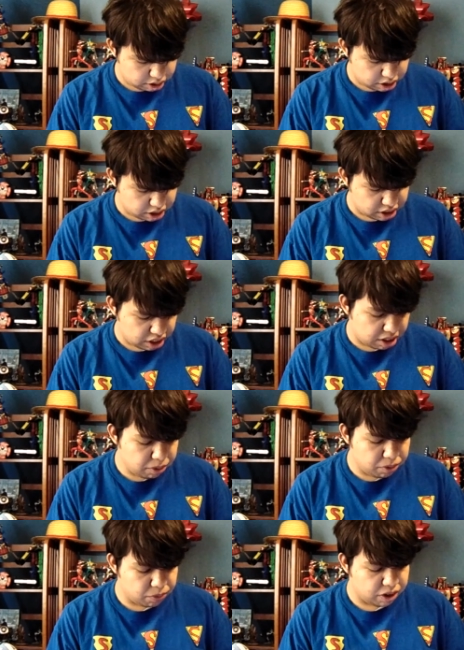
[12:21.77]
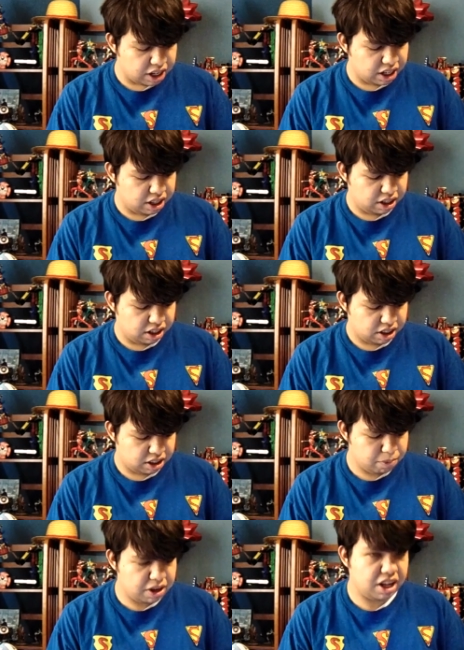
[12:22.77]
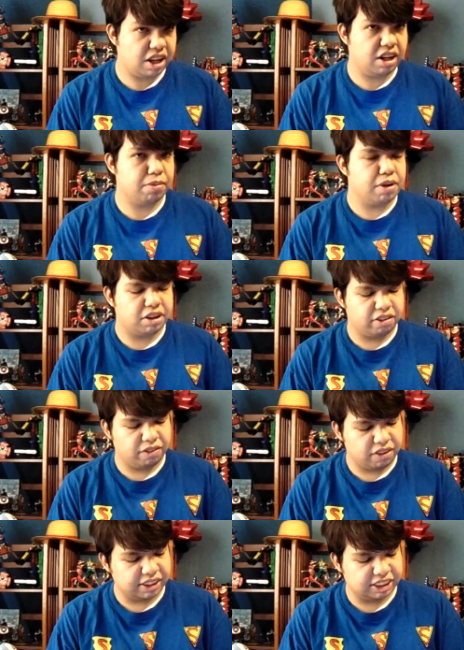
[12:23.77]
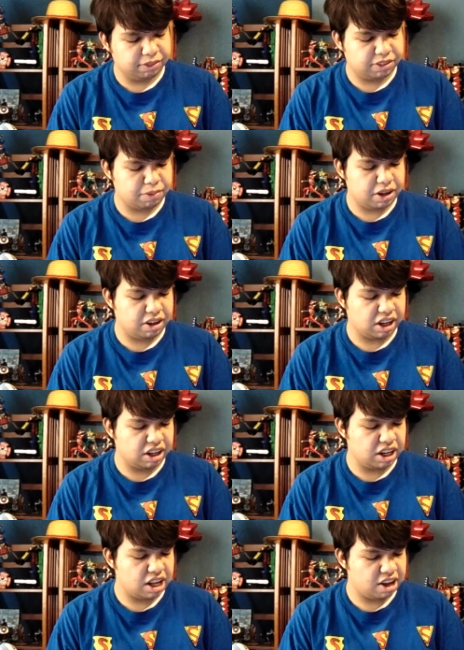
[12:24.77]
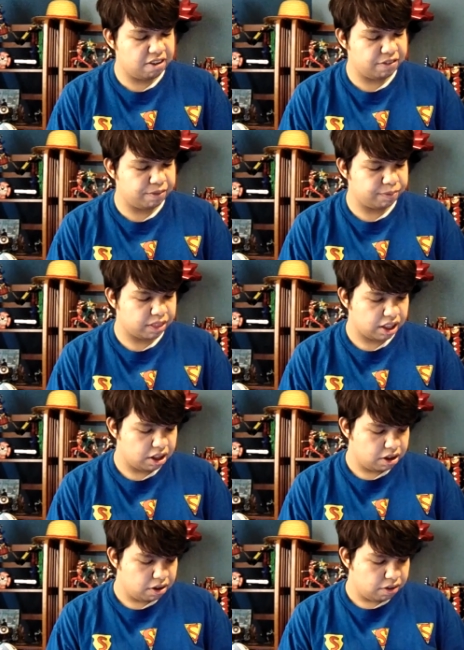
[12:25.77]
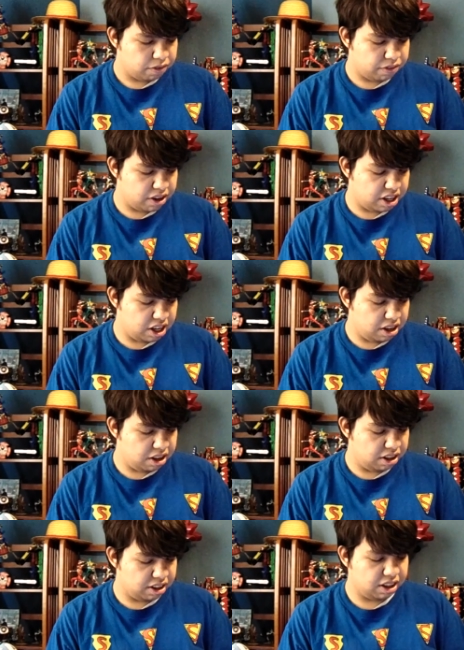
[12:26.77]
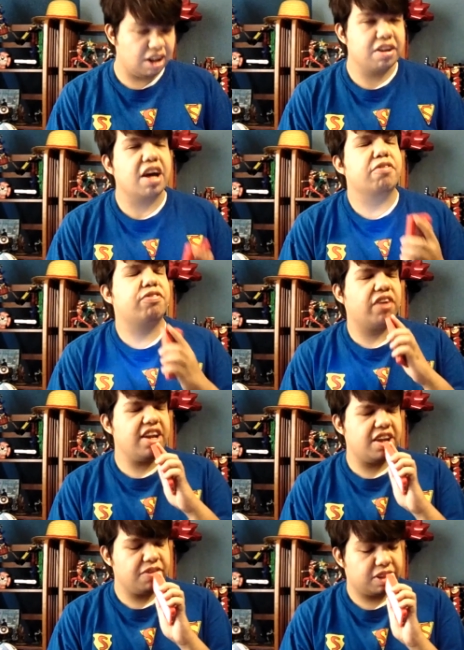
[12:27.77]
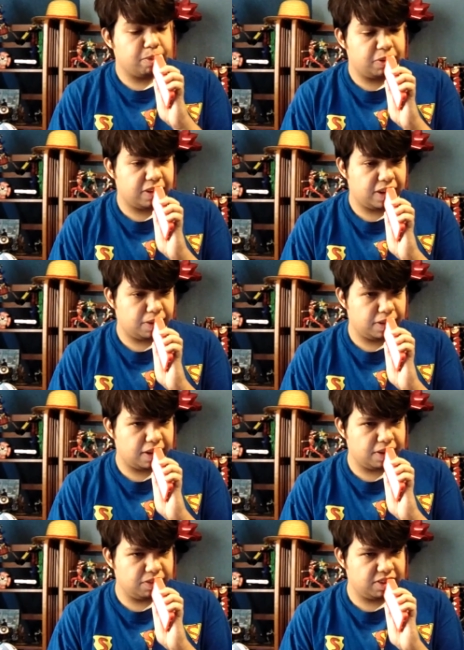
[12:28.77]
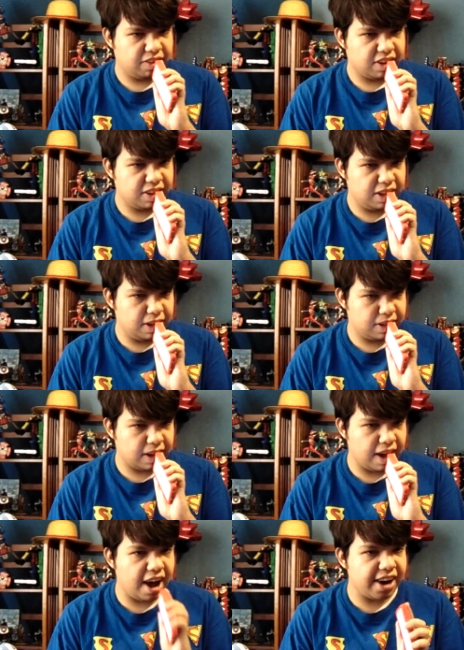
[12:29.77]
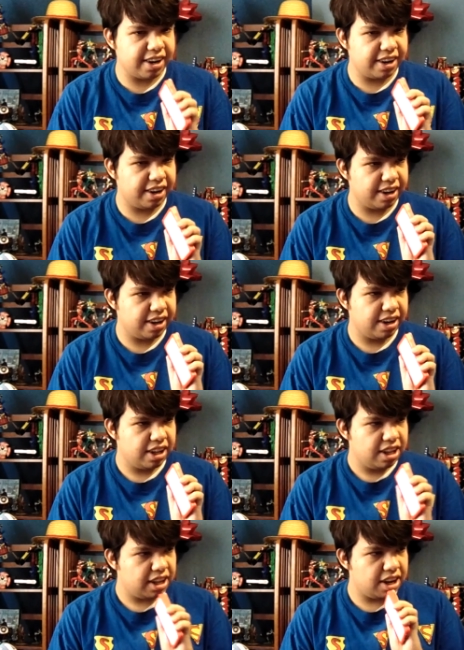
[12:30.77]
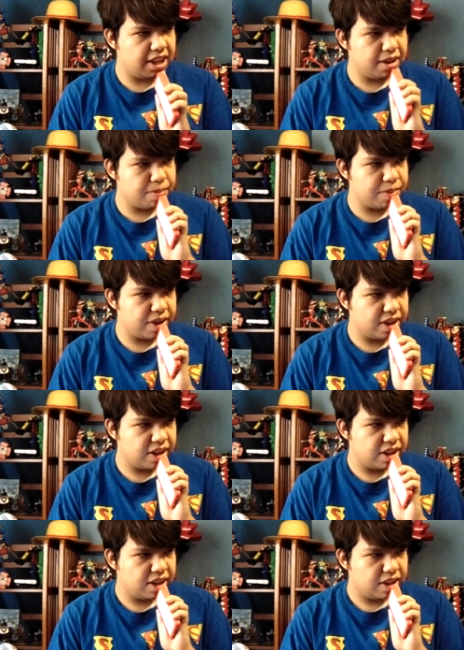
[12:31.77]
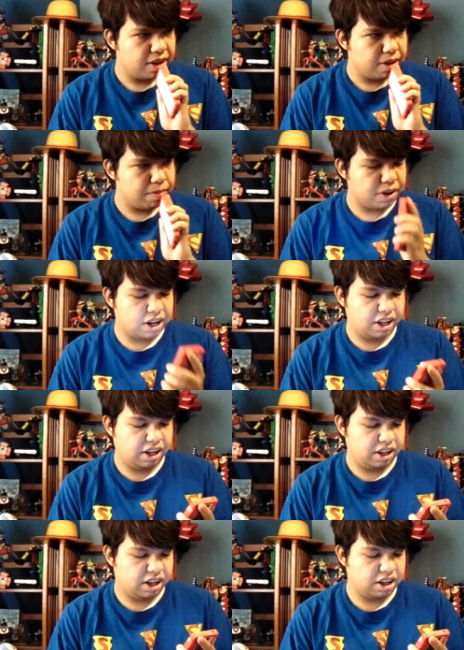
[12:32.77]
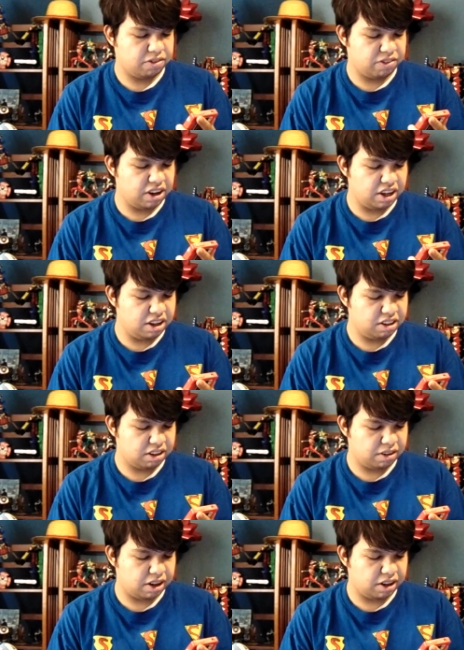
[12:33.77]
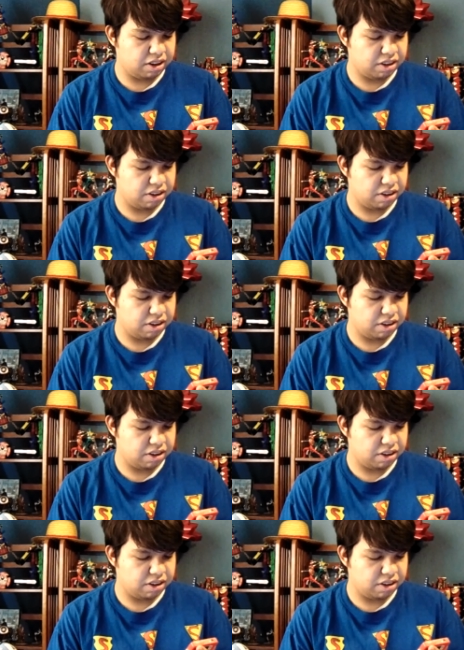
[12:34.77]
Yeah, I don't know why. Somebody in the military wants him somehow like alive. Franky, oh yeah, Franky was upset by Usopp because he's higher than him by, because Franky's uh,